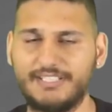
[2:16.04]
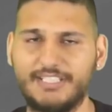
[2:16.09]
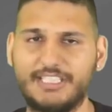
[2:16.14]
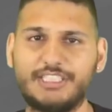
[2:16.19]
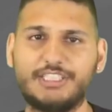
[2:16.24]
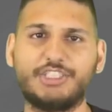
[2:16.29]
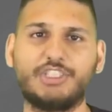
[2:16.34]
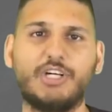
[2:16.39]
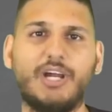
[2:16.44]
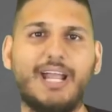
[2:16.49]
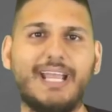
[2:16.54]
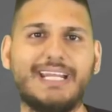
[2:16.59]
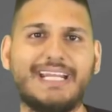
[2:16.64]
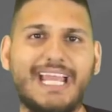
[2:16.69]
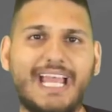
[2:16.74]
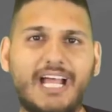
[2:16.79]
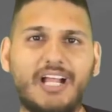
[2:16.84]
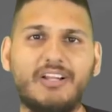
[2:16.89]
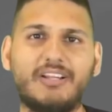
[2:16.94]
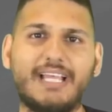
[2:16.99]
this giant
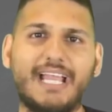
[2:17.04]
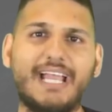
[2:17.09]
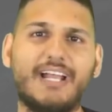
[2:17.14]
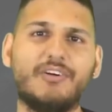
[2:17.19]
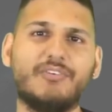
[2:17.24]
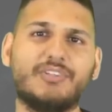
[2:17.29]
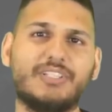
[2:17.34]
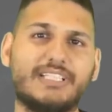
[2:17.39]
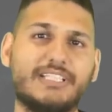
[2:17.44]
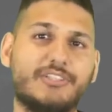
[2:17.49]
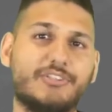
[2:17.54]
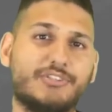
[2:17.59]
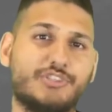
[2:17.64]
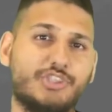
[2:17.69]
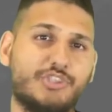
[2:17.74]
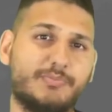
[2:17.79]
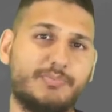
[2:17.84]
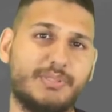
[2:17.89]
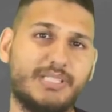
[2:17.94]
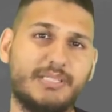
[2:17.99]
hellhound killed
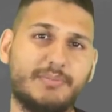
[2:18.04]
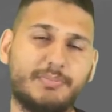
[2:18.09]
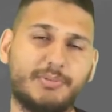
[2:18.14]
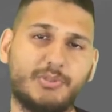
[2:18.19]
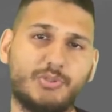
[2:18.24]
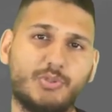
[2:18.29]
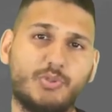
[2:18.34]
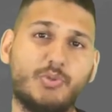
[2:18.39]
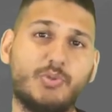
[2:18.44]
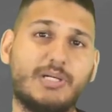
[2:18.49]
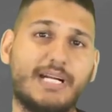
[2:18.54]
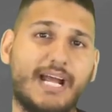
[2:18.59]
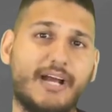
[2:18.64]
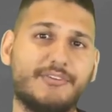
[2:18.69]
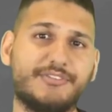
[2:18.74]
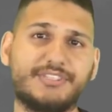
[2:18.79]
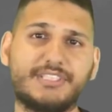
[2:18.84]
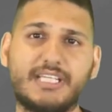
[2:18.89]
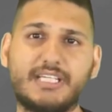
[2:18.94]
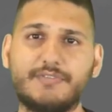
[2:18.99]
two people who were
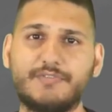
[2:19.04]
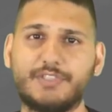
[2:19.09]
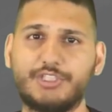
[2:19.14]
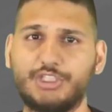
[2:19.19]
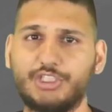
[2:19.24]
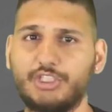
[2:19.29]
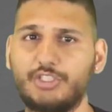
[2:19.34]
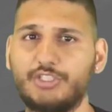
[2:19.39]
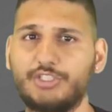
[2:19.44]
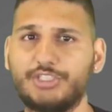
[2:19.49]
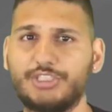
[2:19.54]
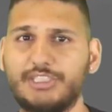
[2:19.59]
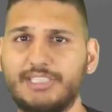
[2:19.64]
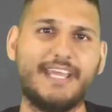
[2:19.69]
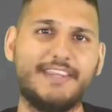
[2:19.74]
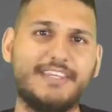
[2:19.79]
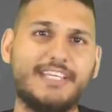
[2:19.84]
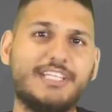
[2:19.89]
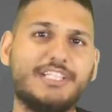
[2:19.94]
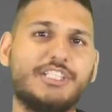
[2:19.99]
outside of a church,
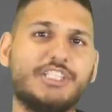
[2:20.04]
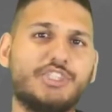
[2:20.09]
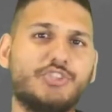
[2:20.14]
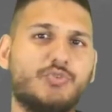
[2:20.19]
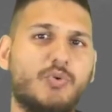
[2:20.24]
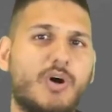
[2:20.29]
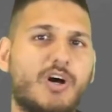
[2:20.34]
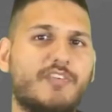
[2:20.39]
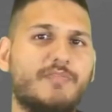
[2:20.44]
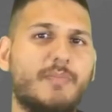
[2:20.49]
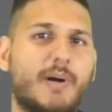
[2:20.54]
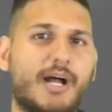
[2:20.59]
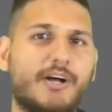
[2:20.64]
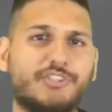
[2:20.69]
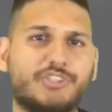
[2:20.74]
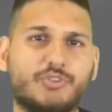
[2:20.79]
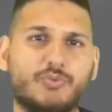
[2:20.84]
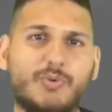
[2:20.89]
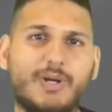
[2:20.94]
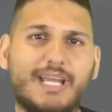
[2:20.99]
and then just 12
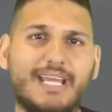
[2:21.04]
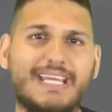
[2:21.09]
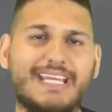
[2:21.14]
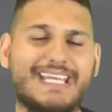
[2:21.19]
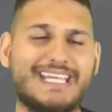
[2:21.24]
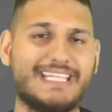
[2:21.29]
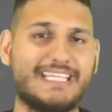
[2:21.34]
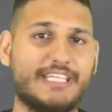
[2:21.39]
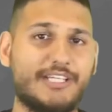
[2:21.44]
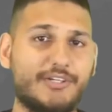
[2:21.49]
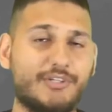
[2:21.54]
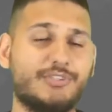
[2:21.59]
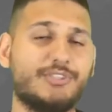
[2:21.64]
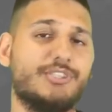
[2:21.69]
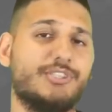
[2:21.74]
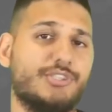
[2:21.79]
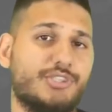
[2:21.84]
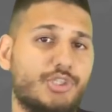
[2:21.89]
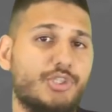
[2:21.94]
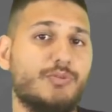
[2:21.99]
miles away, it
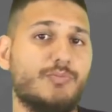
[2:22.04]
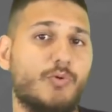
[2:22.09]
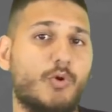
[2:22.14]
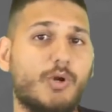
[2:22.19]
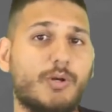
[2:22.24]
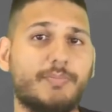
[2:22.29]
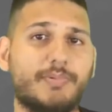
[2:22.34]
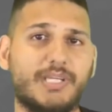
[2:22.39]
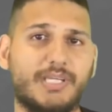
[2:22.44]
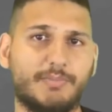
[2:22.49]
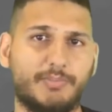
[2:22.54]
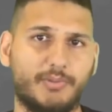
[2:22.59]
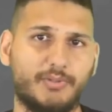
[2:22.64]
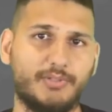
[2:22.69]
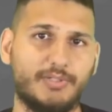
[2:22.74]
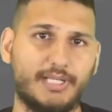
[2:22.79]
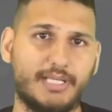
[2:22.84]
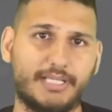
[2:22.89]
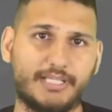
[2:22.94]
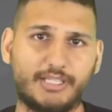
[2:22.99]
killed two more
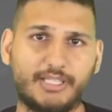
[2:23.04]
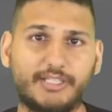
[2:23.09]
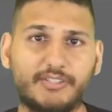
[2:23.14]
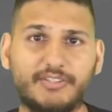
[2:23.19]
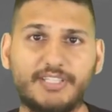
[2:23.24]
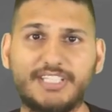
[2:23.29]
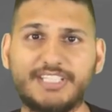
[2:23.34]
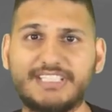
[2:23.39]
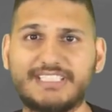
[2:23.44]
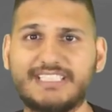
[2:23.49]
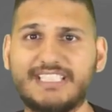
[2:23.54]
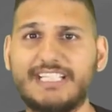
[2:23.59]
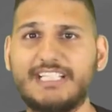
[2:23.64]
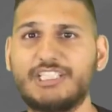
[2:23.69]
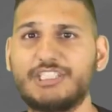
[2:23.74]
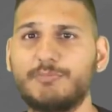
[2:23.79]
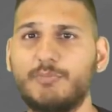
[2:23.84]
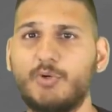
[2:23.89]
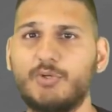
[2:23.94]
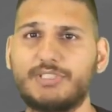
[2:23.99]
people. Clearly this thing
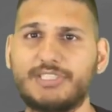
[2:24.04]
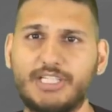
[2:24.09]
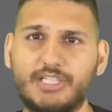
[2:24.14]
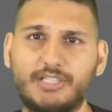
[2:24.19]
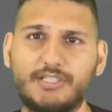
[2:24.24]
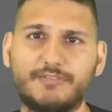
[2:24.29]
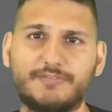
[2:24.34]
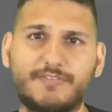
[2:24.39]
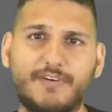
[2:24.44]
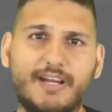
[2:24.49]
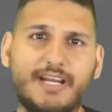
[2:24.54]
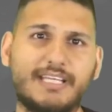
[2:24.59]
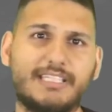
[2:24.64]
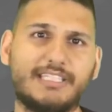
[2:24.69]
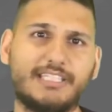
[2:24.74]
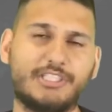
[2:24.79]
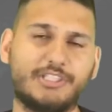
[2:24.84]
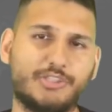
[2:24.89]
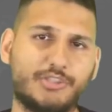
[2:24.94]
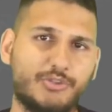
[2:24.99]
is more
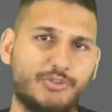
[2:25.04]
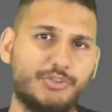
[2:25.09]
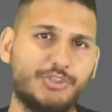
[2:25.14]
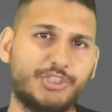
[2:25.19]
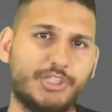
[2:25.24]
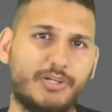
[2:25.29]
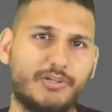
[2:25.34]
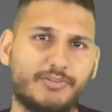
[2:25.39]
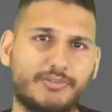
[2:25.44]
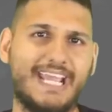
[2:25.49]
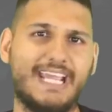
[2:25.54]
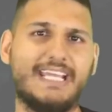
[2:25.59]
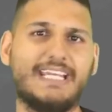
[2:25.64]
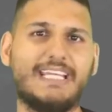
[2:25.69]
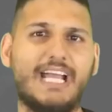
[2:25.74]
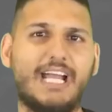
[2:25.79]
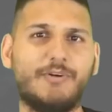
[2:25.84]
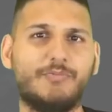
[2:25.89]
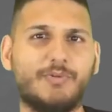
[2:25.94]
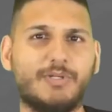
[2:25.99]
terrifying than Cujo,
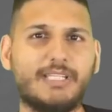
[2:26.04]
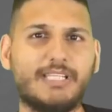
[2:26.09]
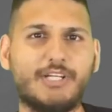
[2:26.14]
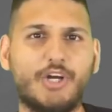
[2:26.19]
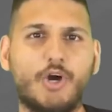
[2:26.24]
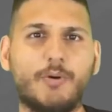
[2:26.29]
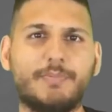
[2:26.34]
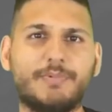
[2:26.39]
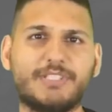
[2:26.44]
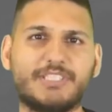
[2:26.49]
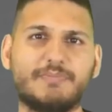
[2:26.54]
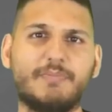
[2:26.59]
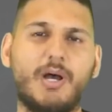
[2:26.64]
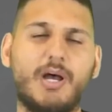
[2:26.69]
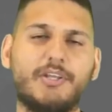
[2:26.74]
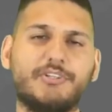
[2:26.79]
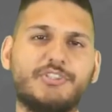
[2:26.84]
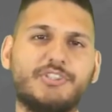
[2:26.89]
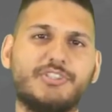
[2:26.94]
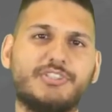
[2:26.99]
and I really hope this
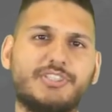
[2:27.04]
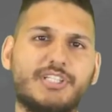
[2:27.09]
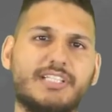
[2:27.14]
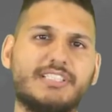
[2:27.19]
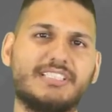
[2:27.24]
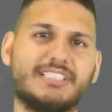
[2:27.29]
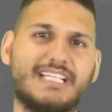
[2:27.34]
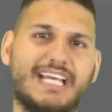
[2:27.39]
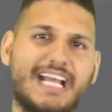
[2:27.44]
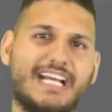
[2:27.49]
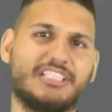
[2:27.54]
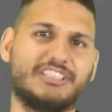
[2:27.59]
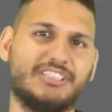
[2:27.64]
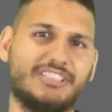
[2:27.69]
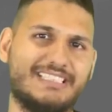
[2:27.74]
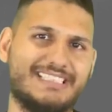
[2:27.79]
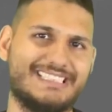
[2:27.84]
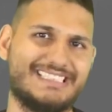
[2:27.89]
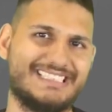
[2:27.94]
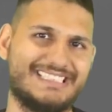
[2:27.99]
monster doesn't
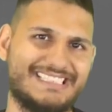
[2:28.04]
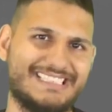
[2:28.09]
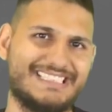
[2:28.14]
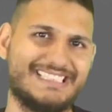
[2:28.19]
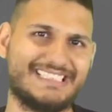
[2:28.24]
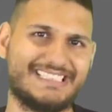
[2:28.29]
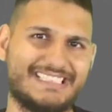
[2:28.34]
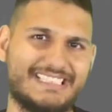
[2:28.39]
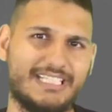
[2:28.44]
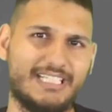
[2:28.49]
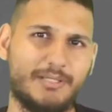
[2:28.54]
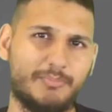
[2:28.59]
actually exist,